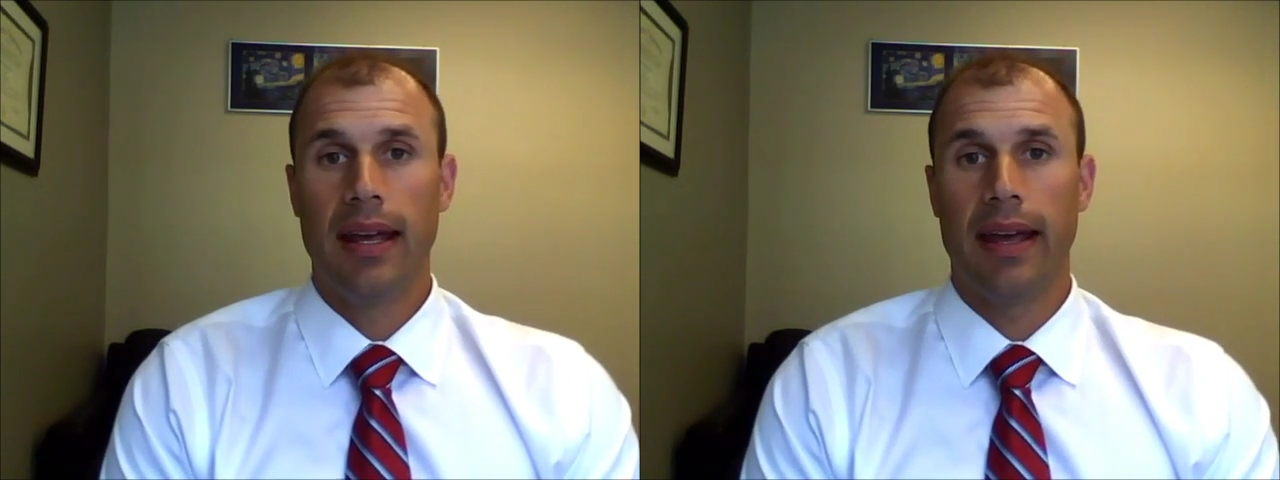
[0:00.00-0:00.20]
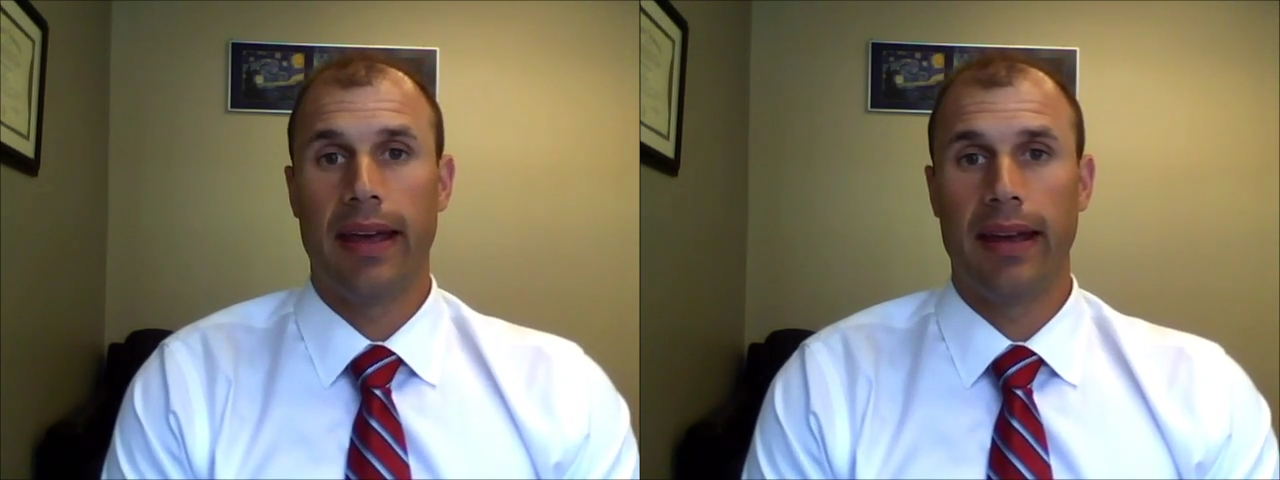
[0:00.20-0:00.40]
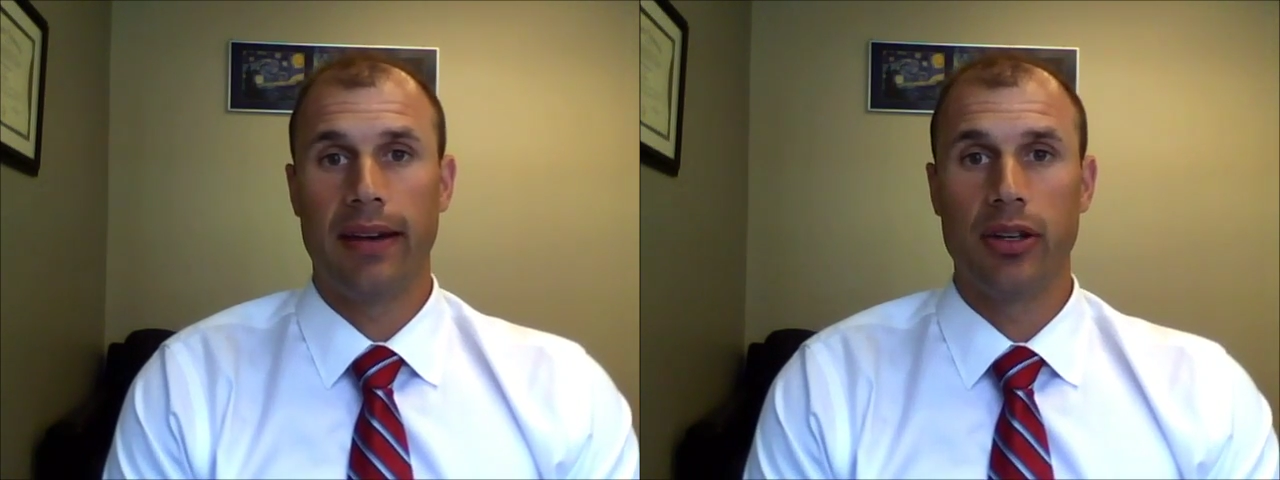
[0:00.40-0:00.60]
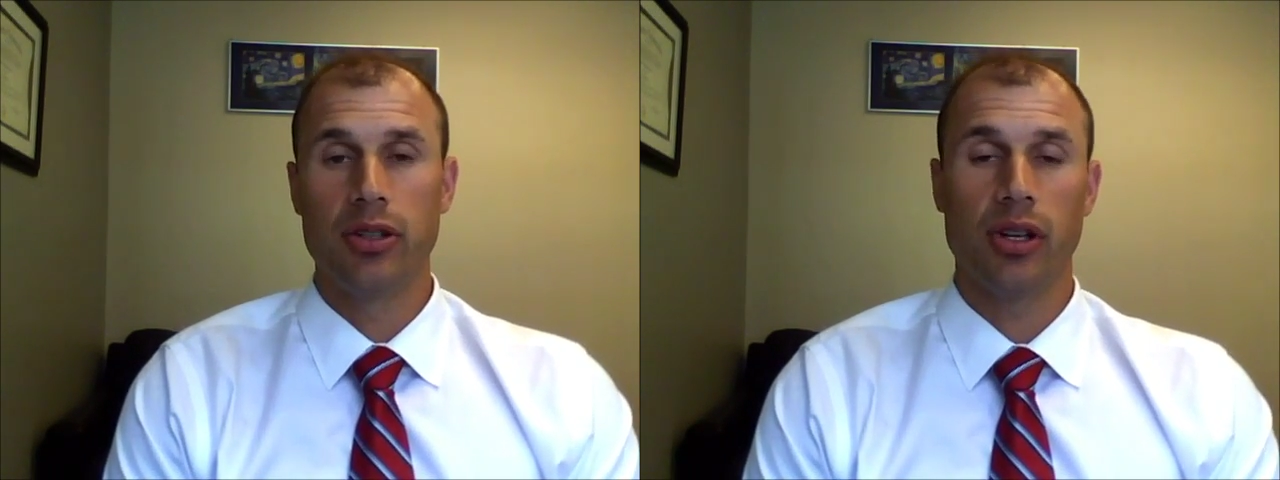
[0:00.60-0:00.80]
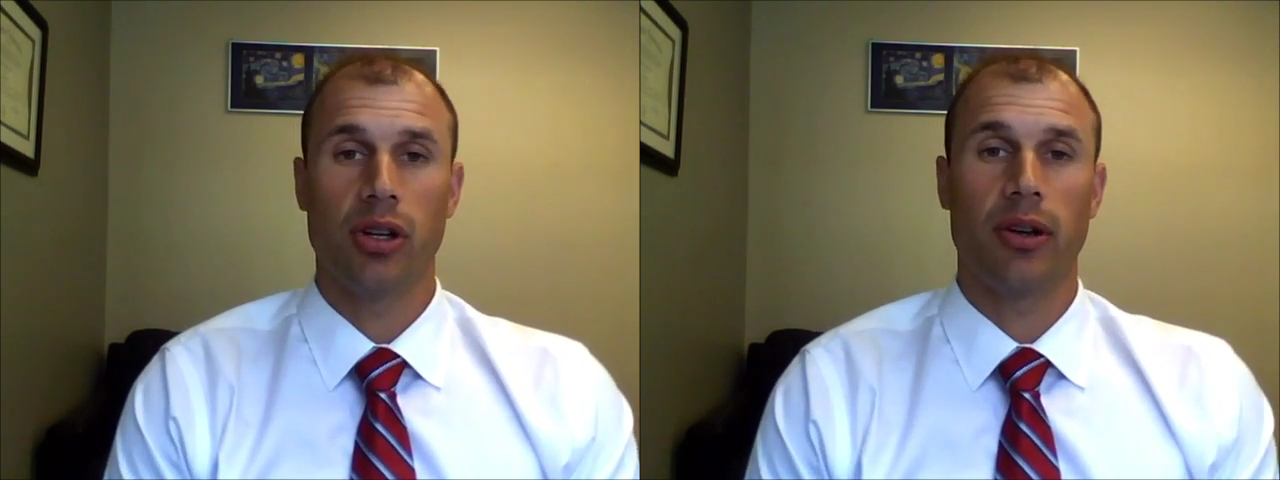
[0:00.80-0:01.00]
And
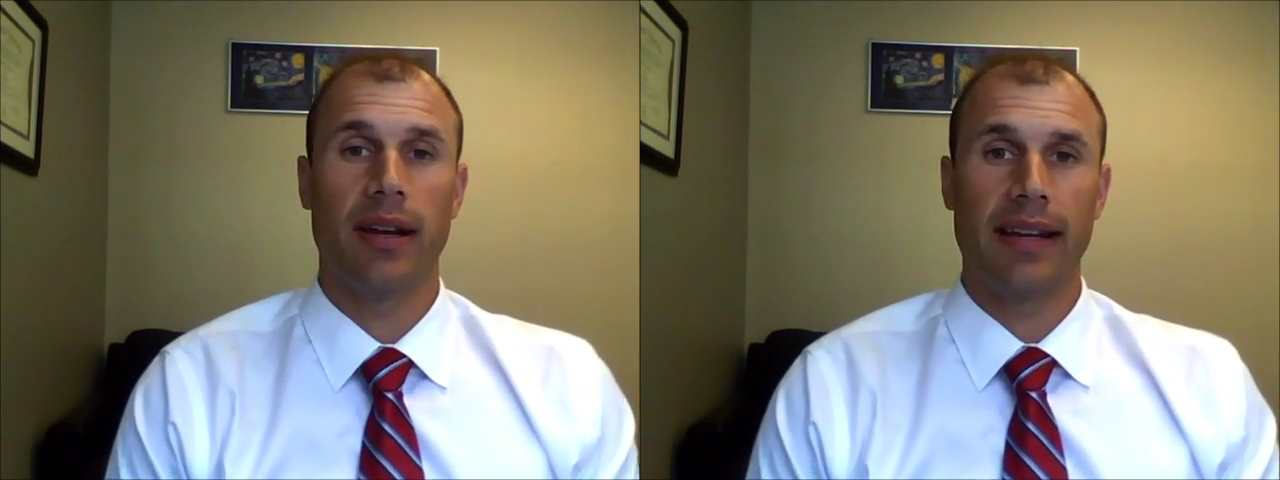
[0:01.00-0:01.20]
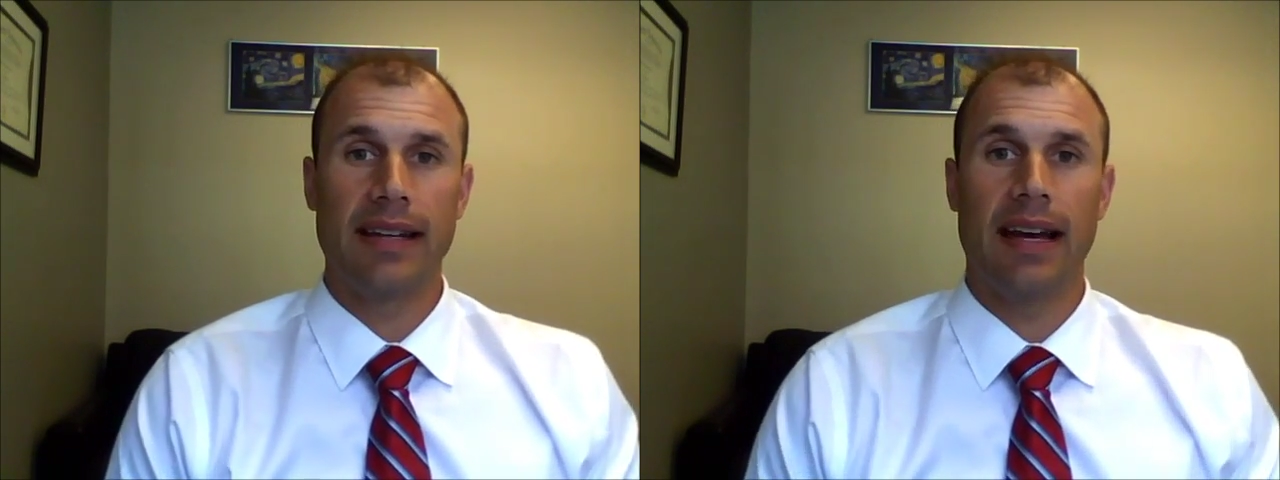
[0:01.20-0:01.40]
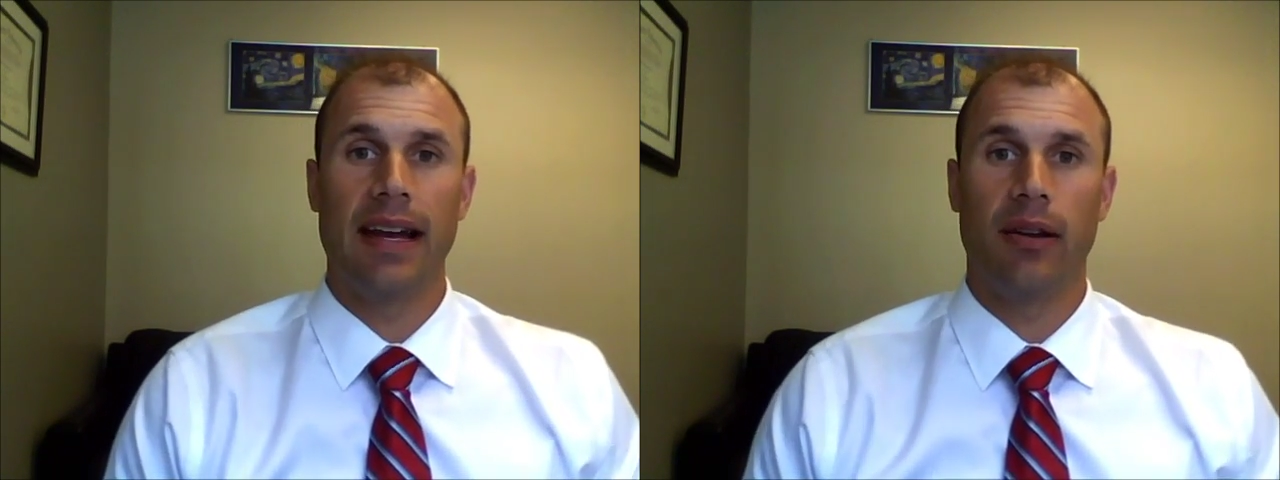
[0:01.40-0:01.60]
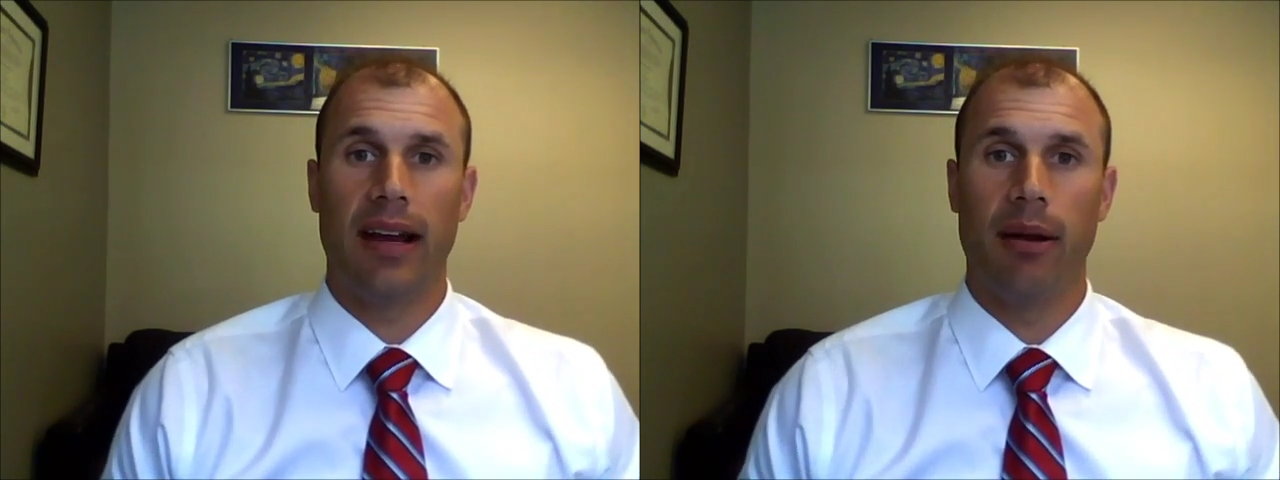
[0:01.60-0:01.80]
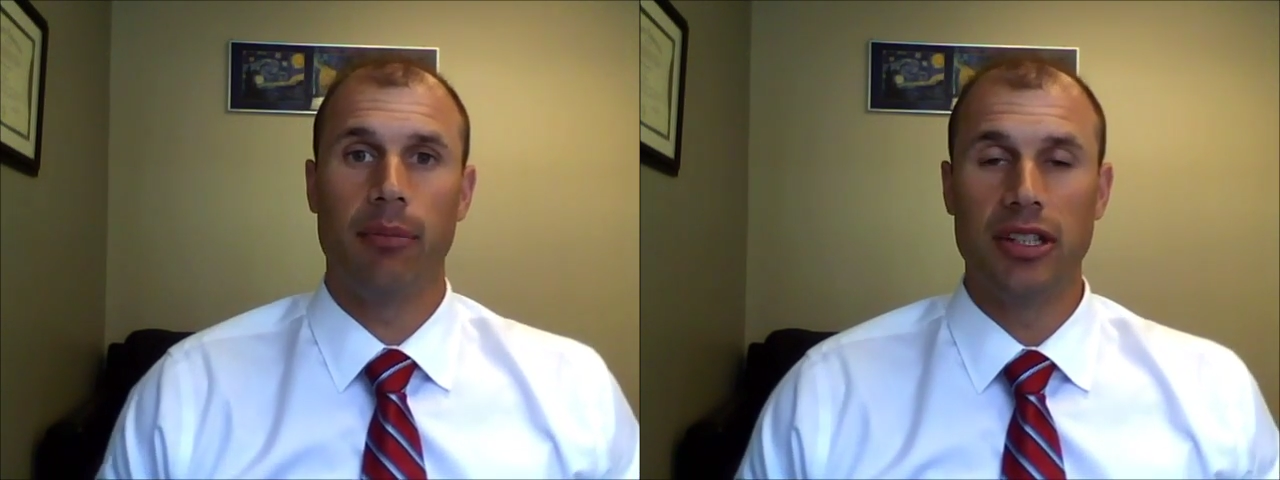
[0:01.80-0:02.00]
usually I'll create like a
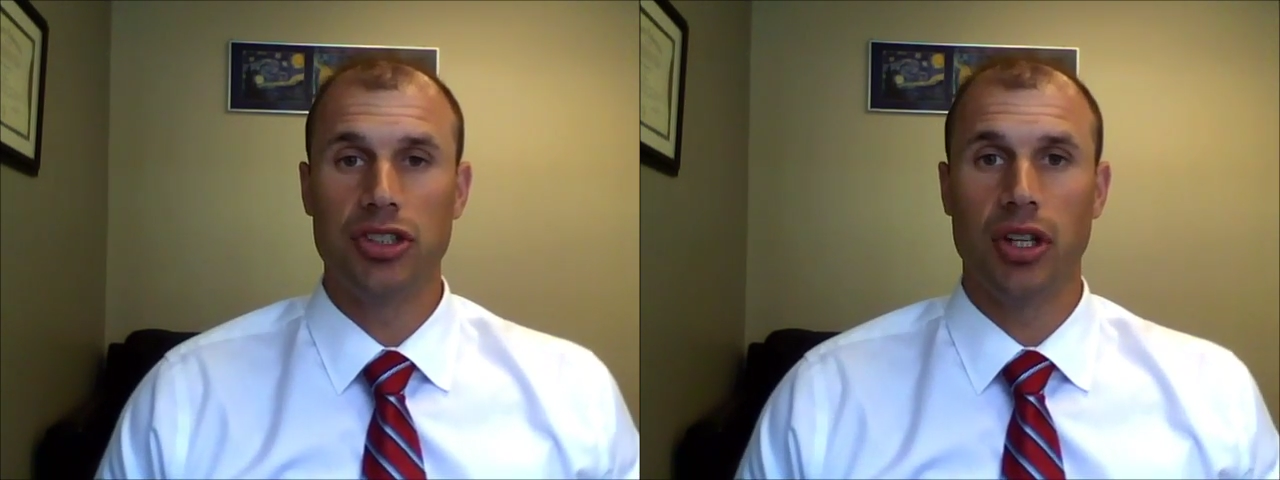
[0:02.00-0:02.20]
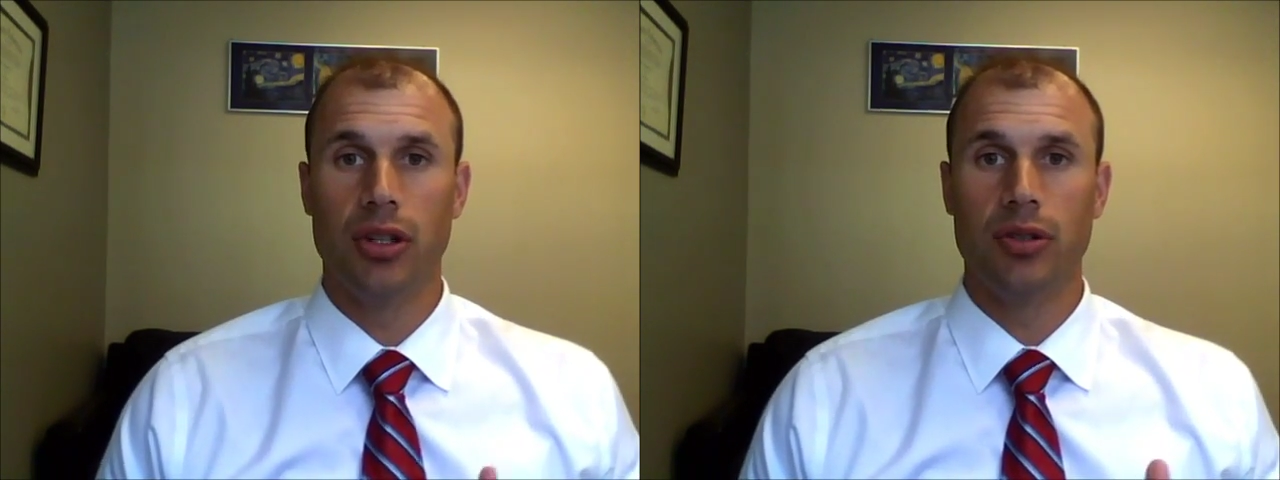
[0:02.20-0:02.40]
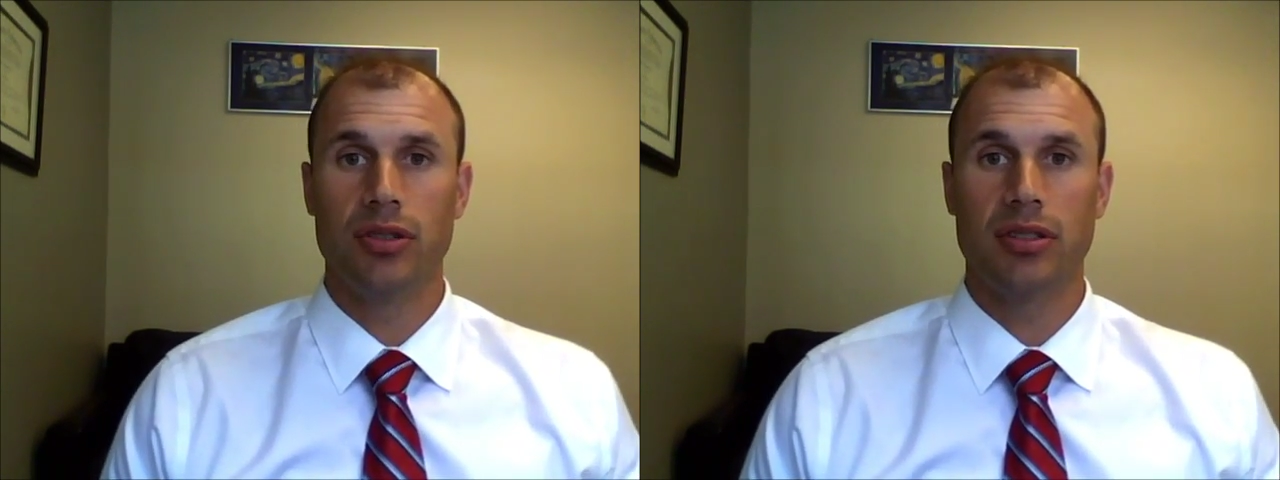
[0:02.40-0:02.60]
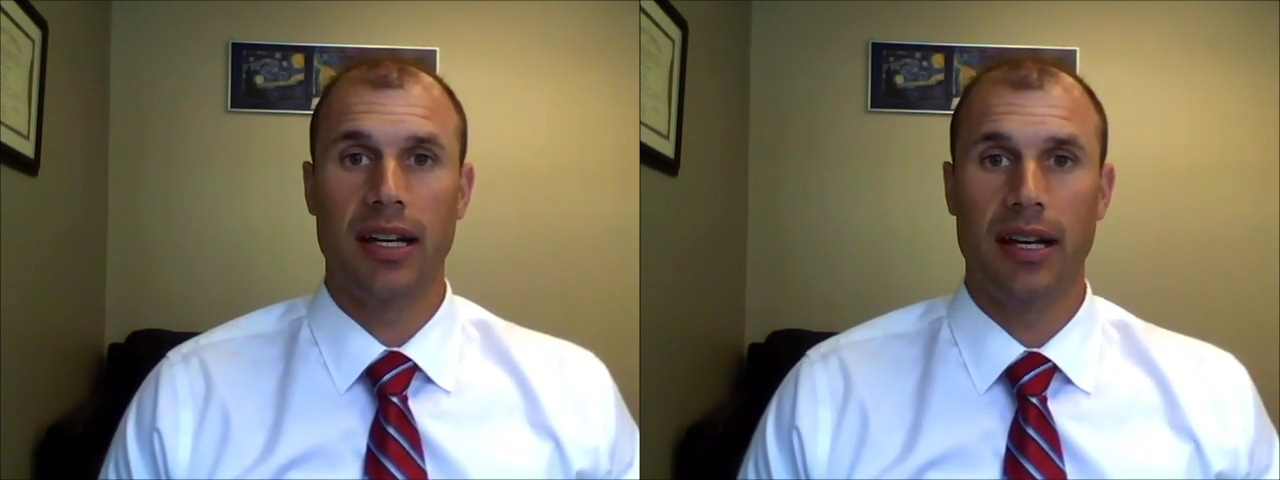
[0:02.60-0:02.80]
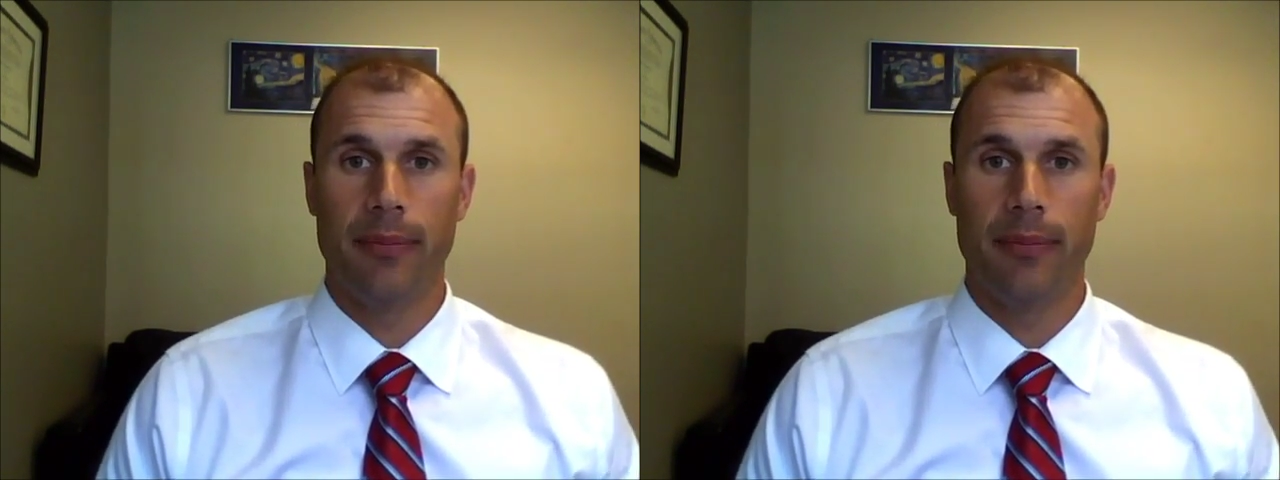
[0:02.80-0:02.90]
diagram that shows,